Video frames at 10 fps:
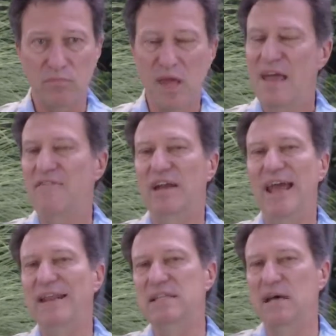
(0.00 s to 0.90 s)
If at
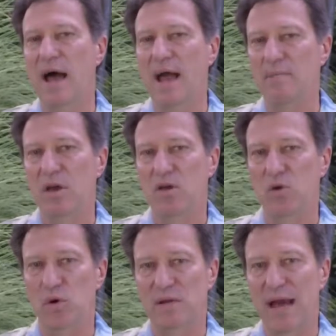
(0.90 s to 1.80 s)
any time
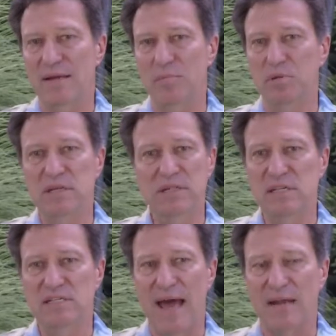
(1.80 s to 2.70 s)
you are not completely
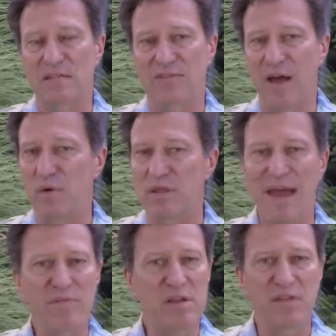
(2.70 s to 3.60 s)
satisfied with
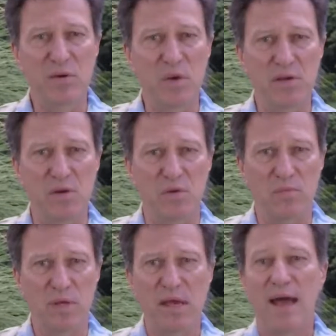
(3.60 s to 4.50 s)
everything we do,
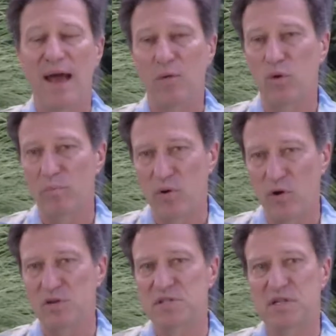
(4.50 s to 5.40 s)
I will
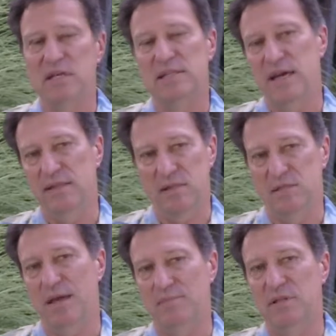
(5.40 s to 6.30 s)
personally take the
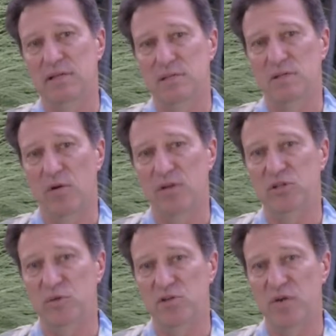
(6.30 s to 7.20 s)
steps necessary
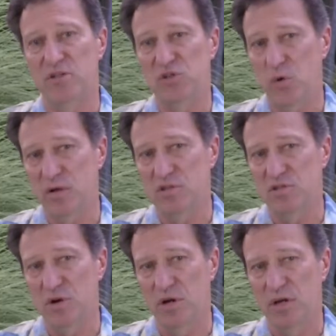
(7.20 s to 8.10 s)
to address your
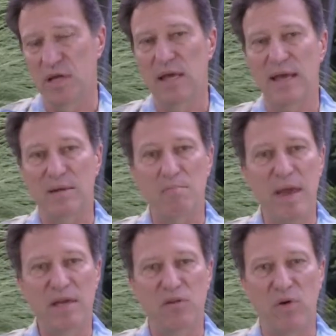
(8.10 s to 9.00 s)
concern and
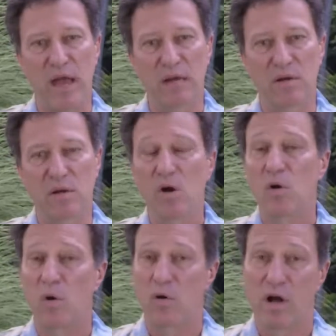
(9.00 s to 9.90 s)
make it right,
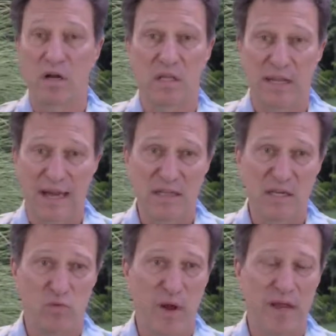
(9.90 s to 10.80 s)
or I'll
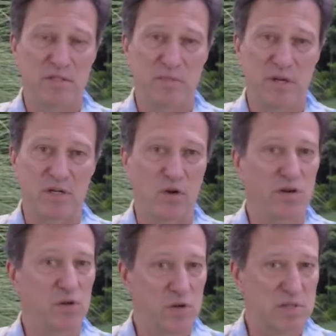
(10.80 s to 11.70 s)
gladly arrange to
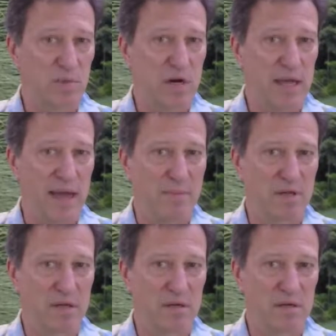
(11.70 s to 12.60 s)
return your smart
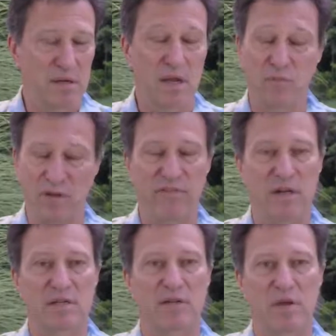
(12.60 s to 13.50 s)
cabinet and
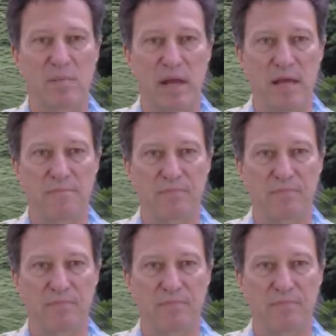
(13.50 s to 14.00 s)
refund every penny.